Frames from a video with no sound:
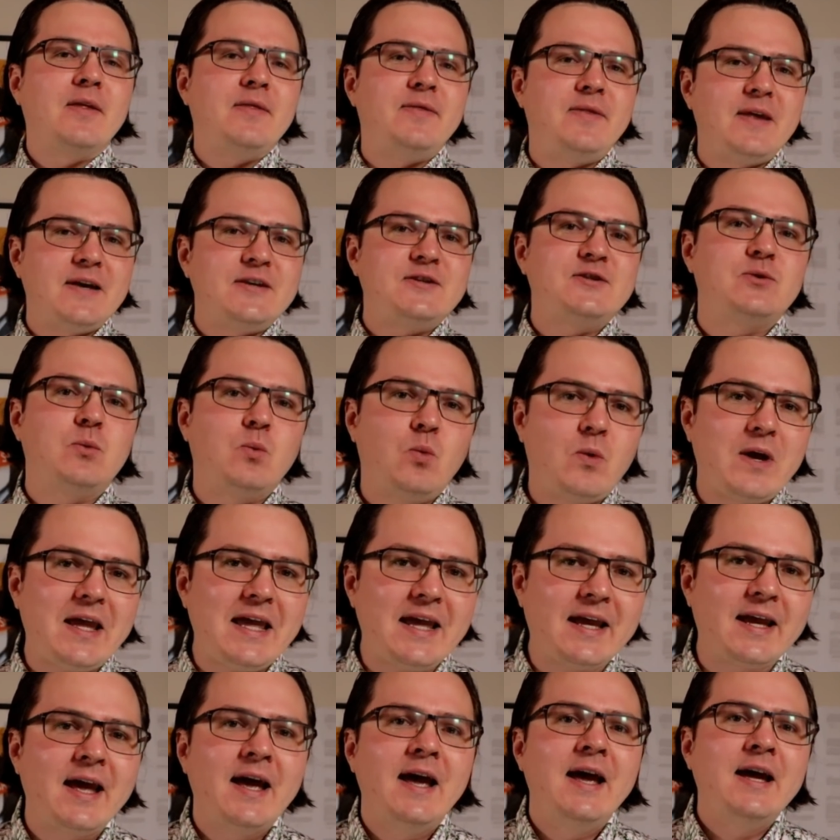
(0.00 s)
This
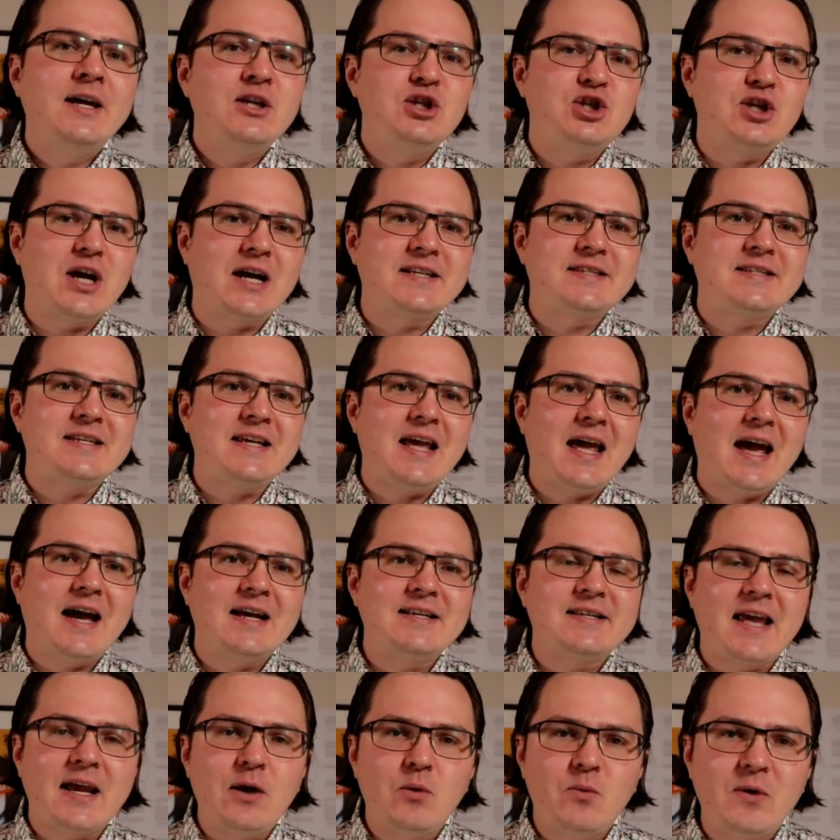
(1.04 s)
week, Jesse
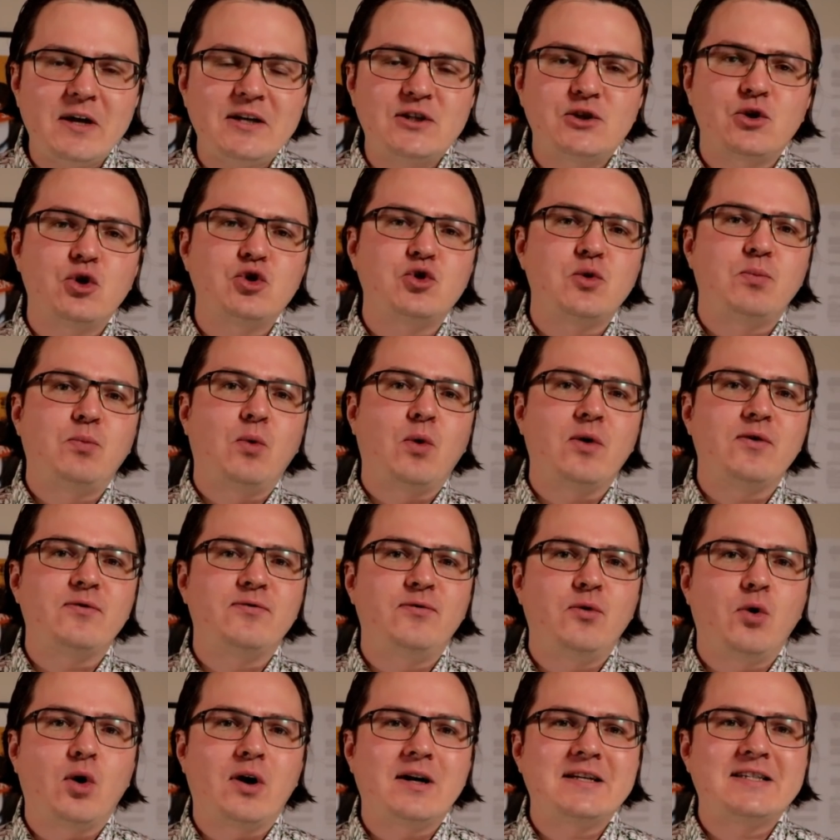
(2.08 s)
has a research report
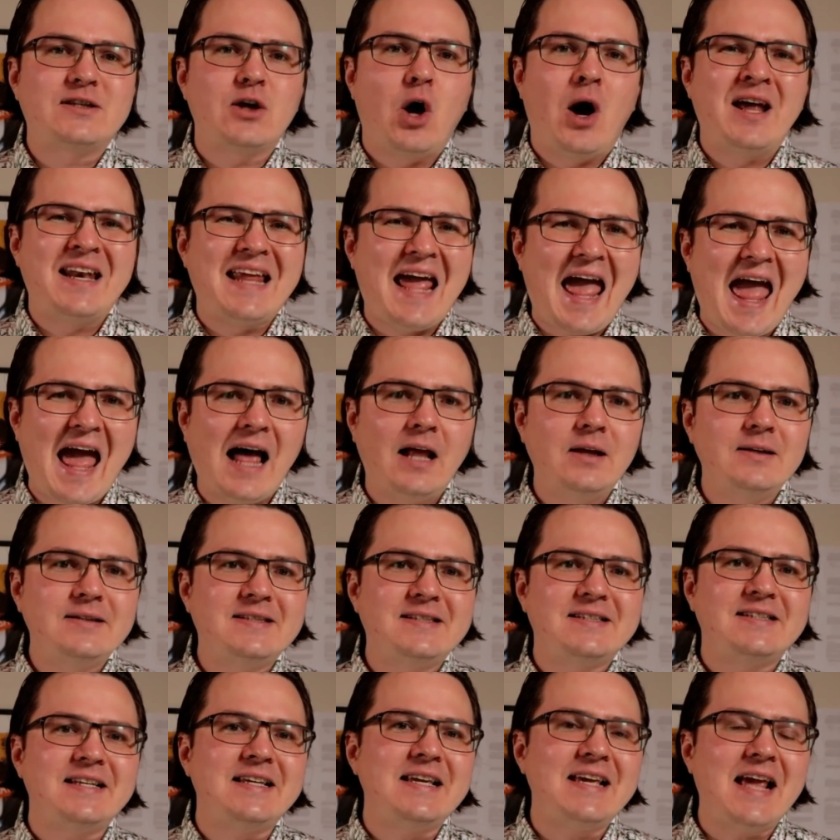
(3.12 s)
for us on
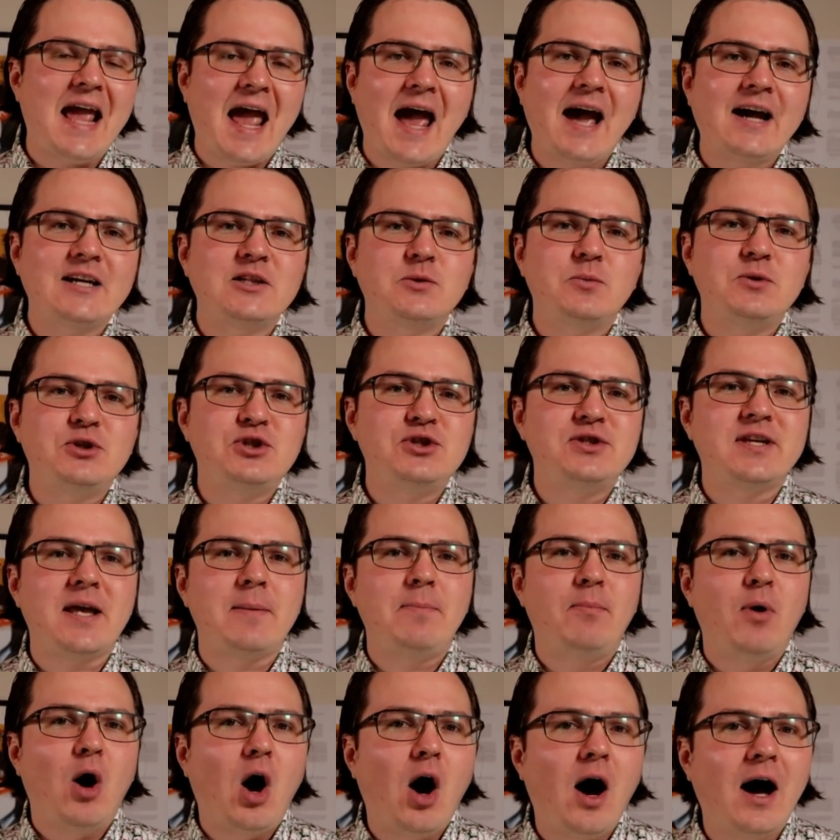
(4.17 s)
LCX, which is a
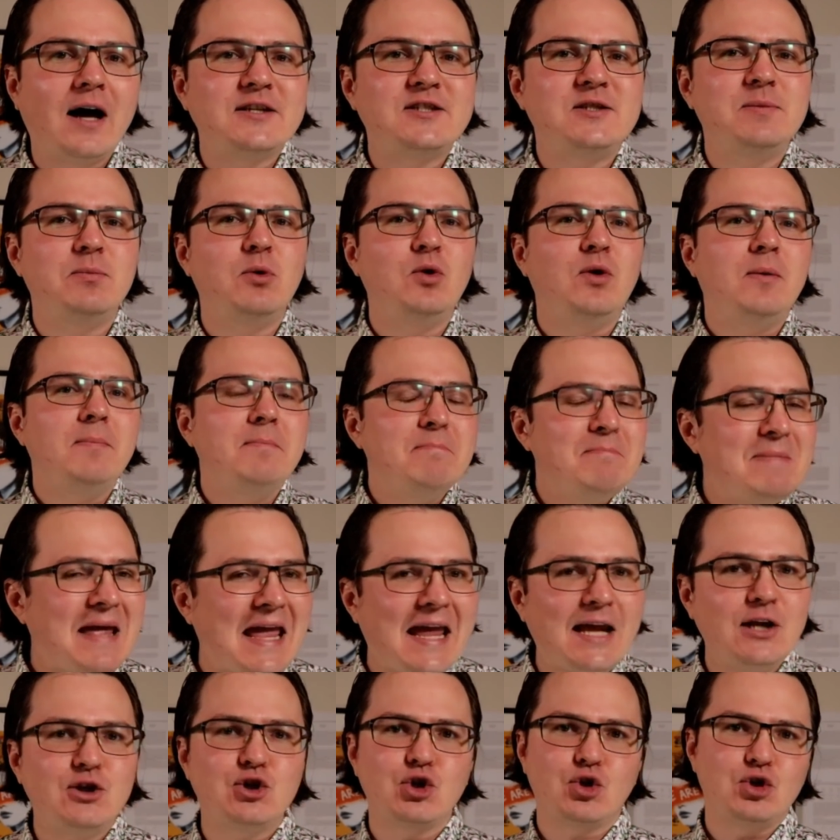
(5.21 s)
possible
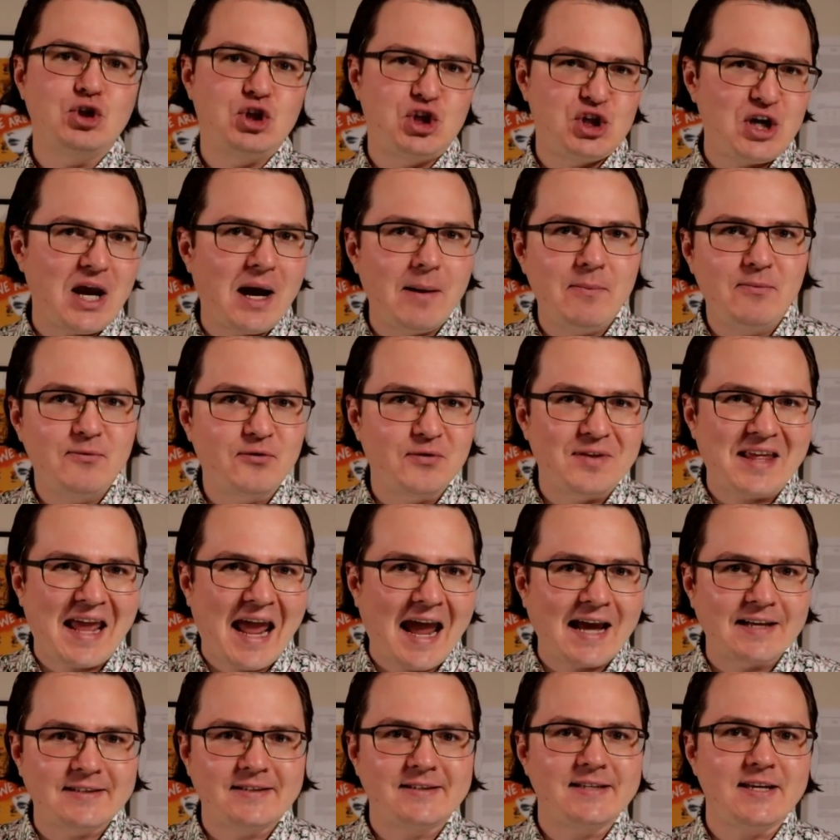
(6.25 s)
major gem for the
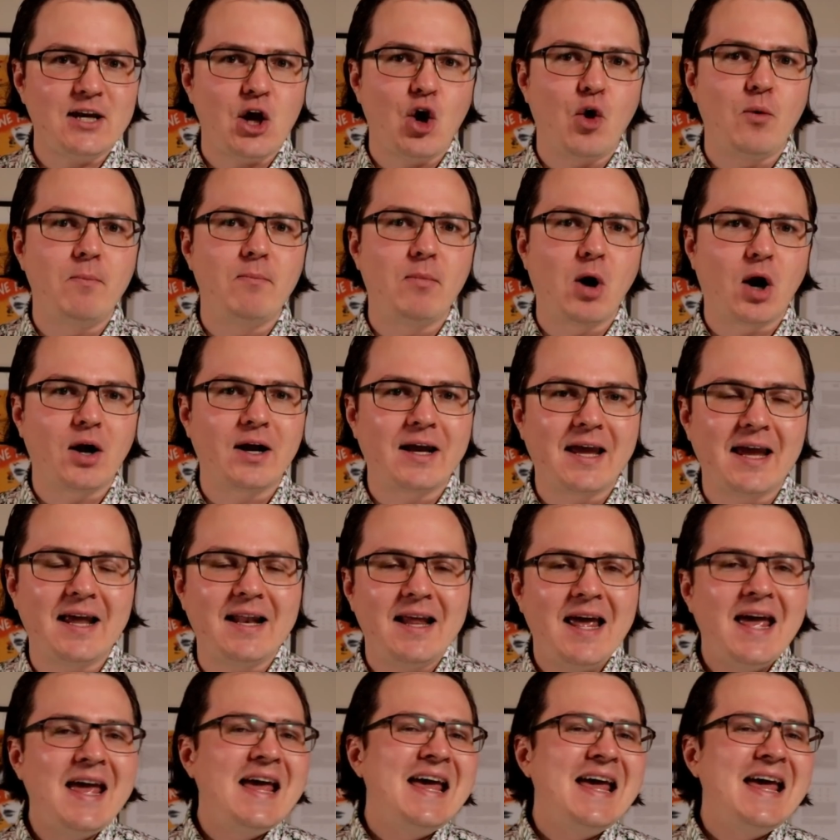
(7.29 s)
STO market.